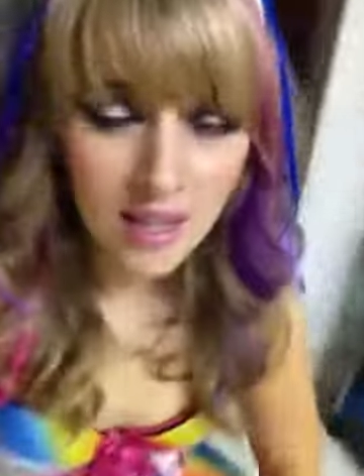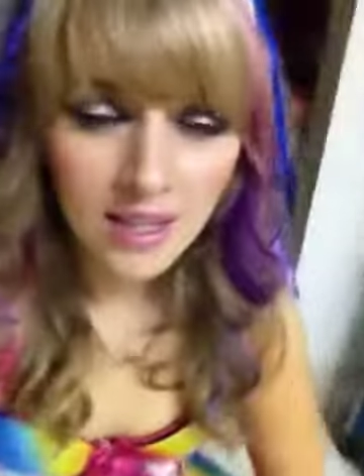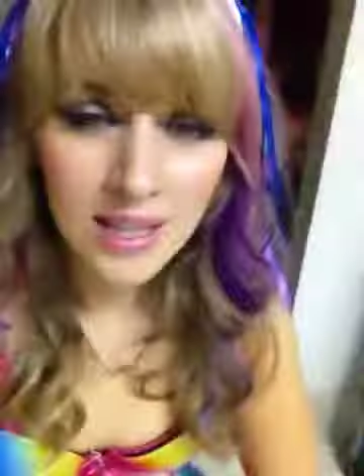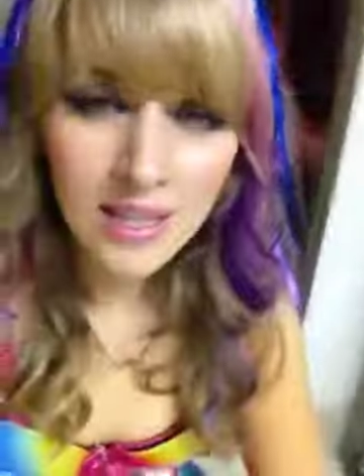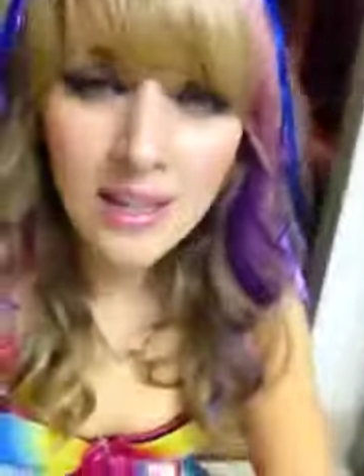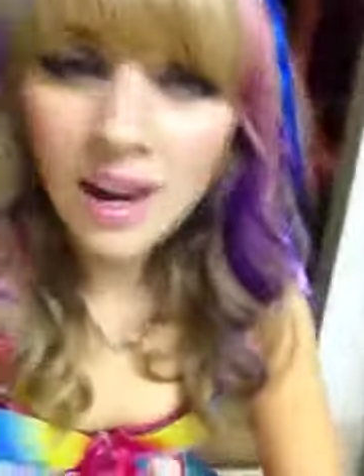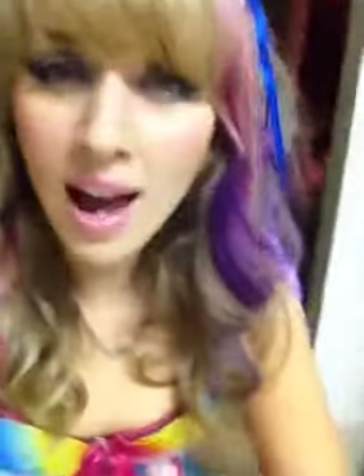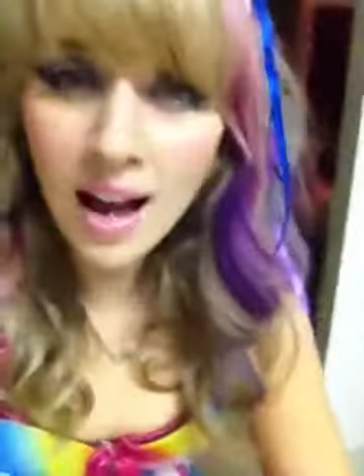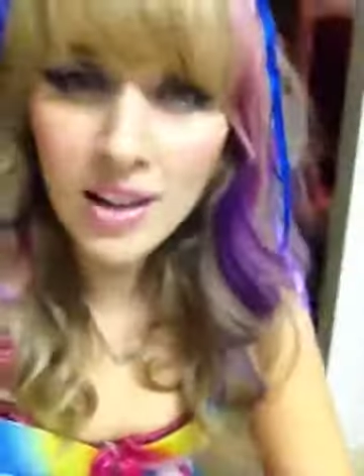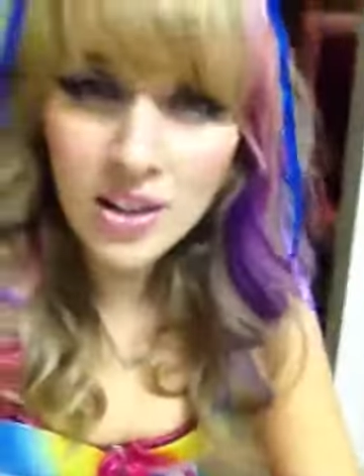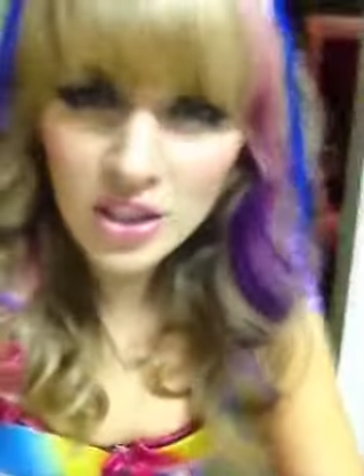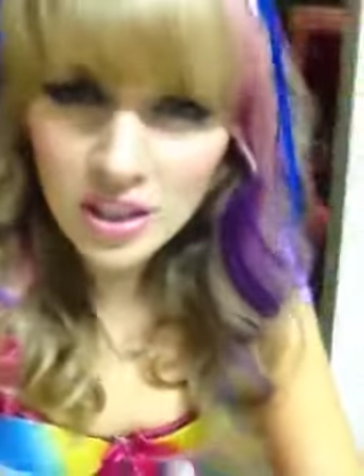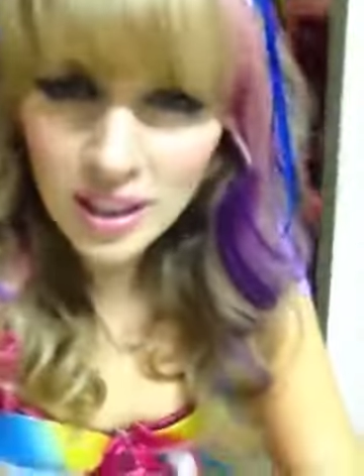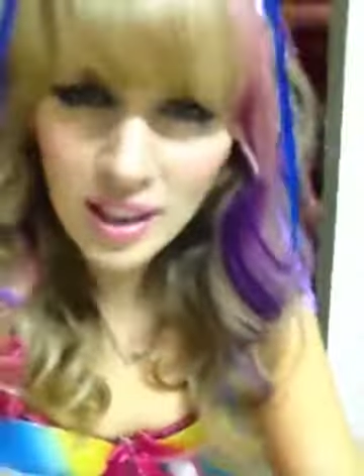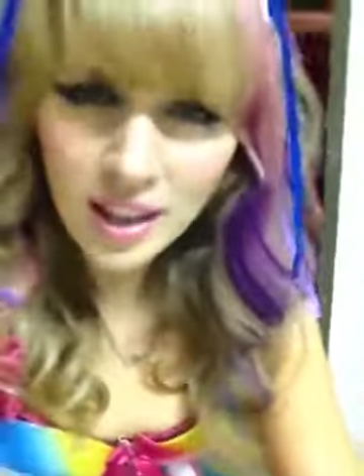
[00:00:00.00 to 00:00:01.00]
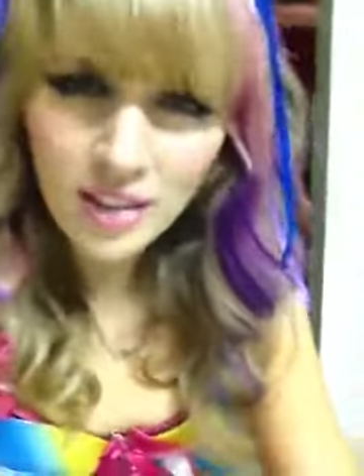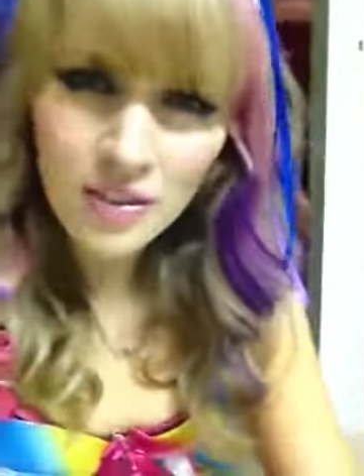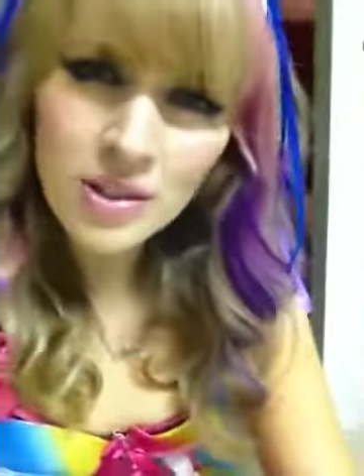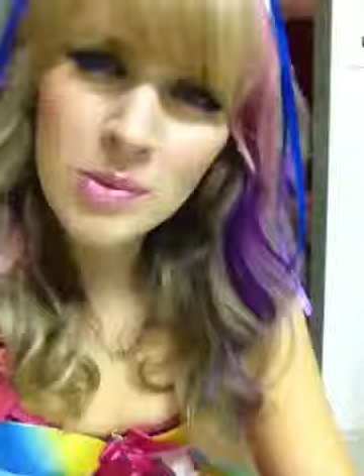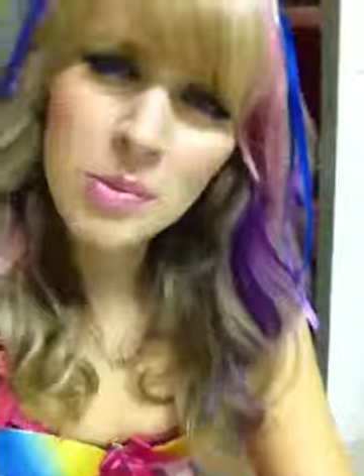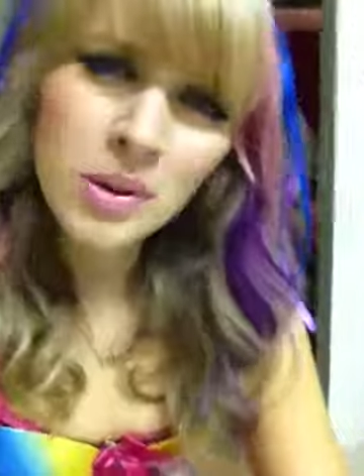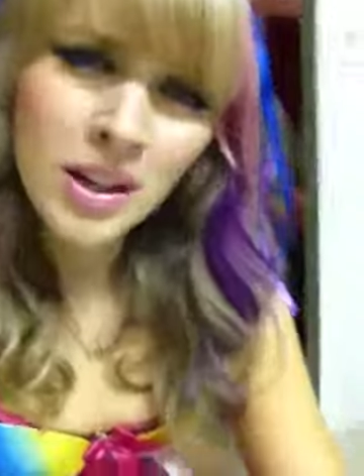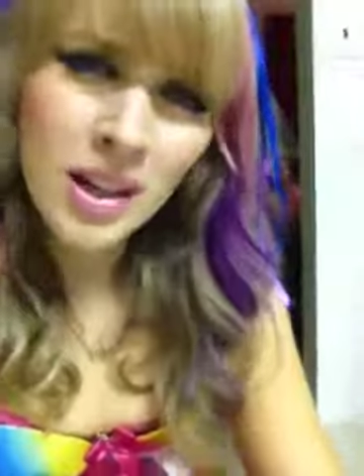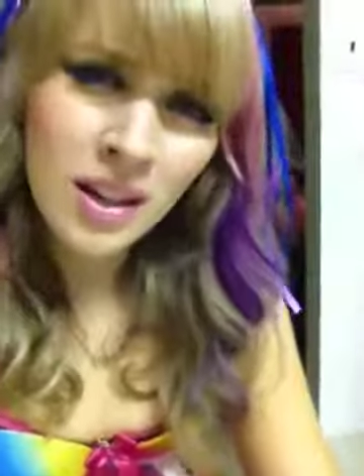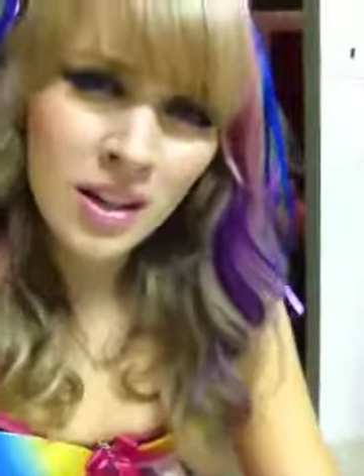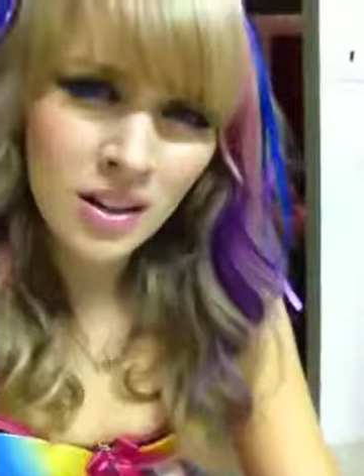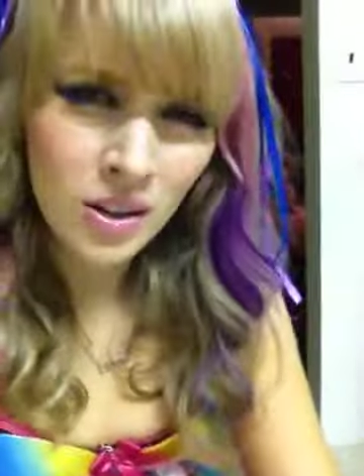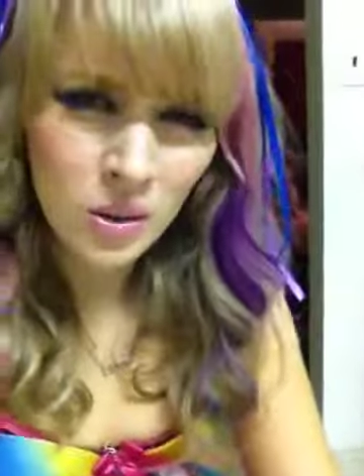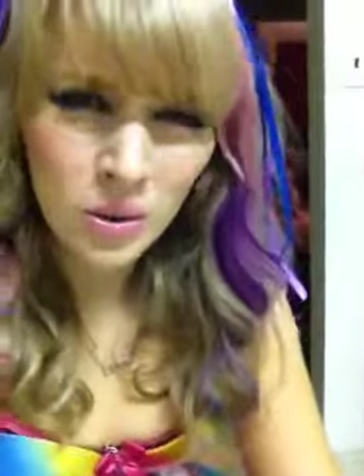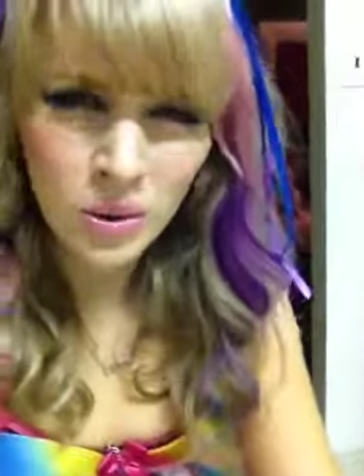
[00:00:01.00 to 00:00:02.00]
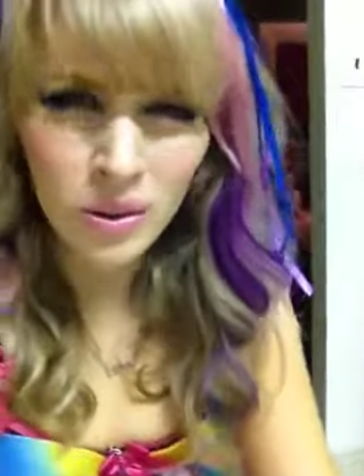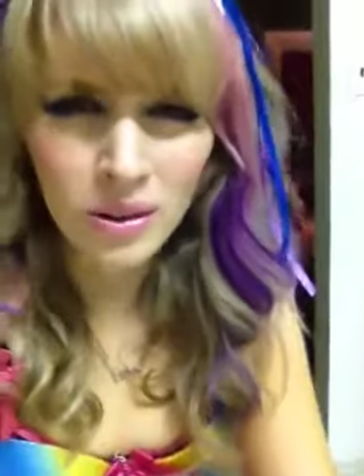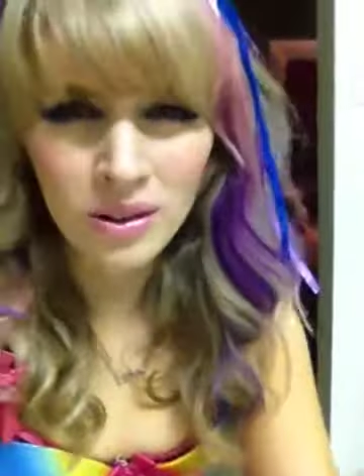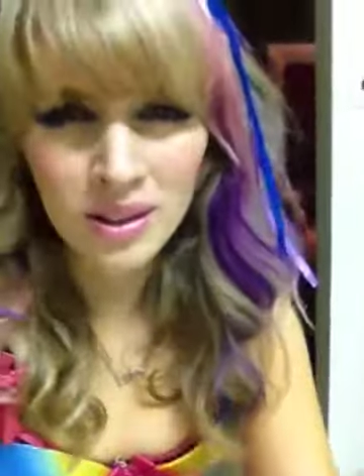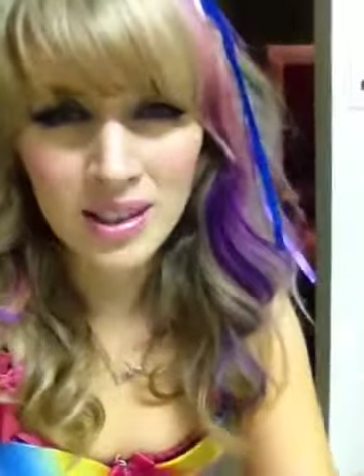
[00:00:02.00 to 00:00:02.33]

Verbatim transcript: And actually, life is pretty cool